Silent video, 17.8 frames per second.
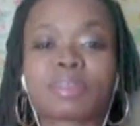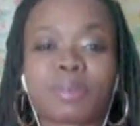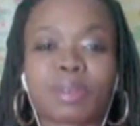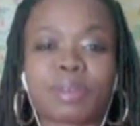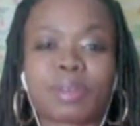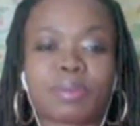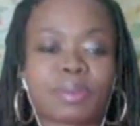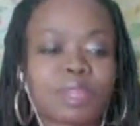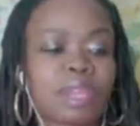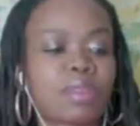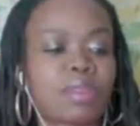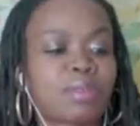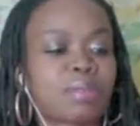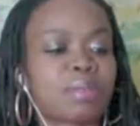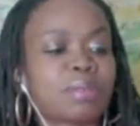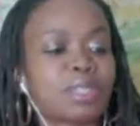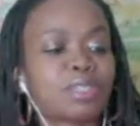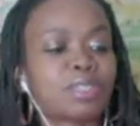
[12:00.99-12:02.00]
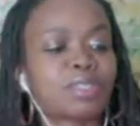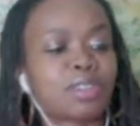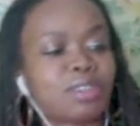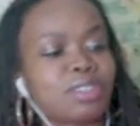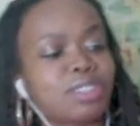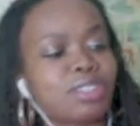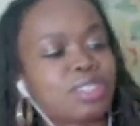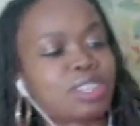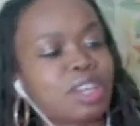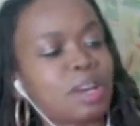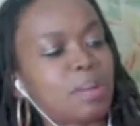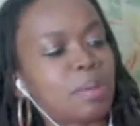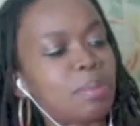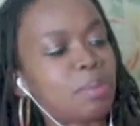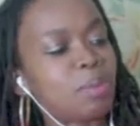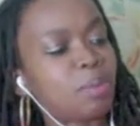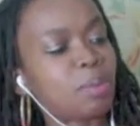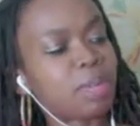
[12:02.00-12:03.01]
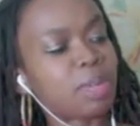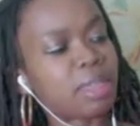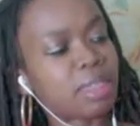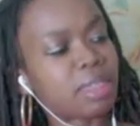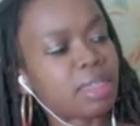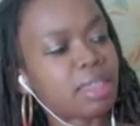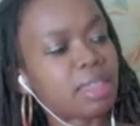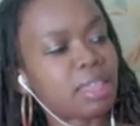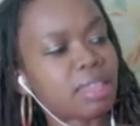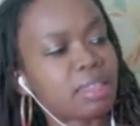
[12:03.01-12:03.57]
oil will not only be charged up with